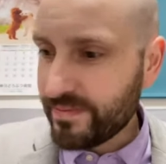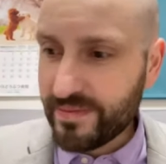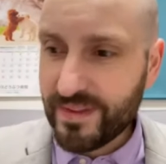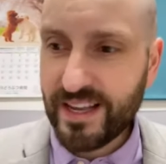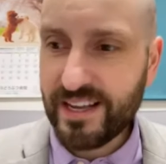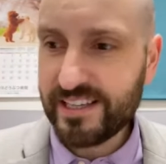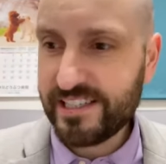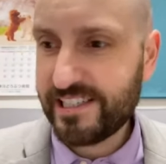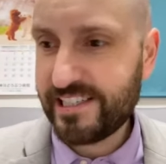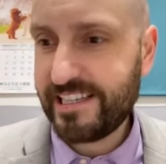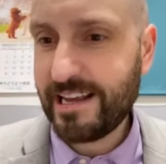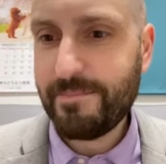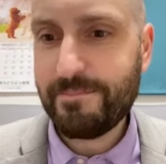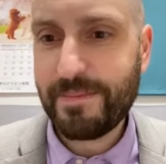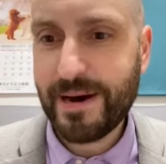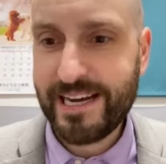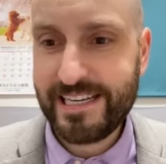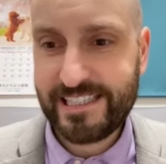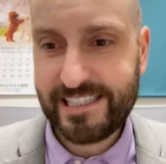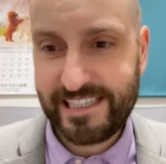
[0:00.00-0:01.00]
Step
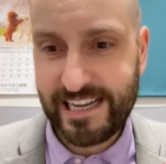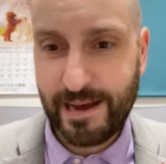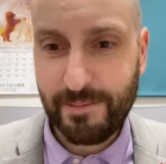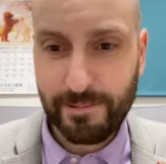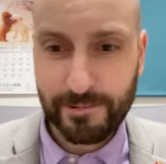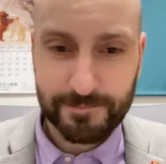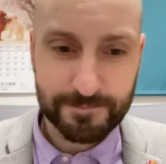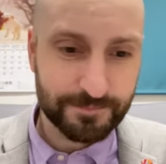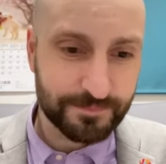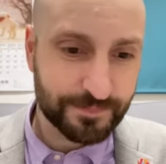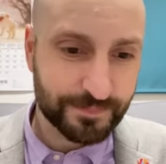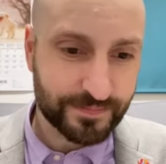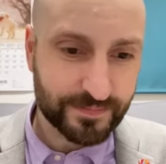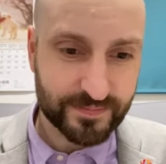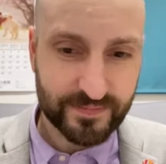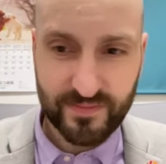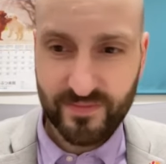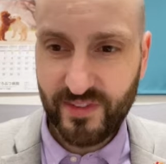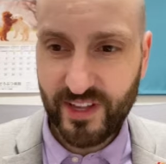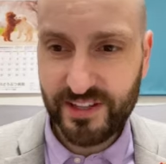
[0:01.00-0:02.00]
by Step,
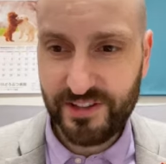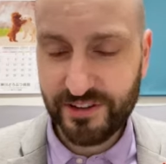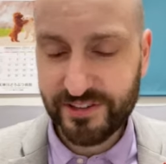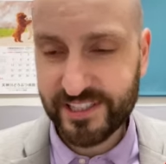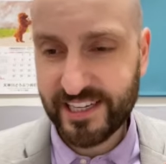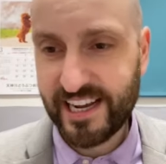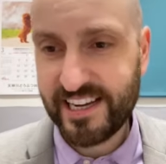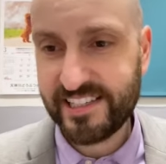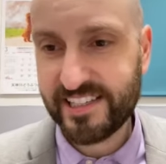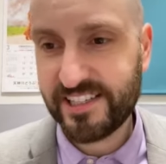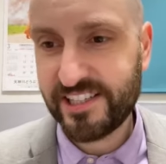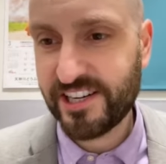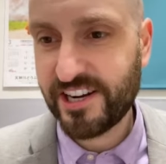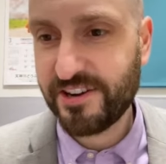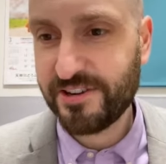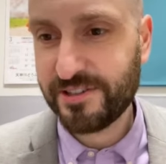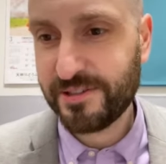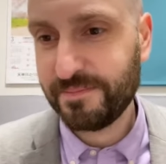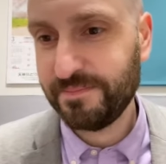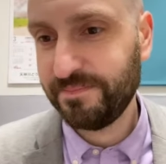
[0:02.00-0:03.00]
those kinds of
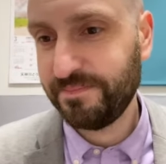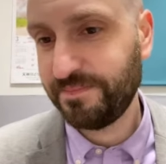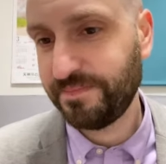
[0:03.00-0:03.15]
shows.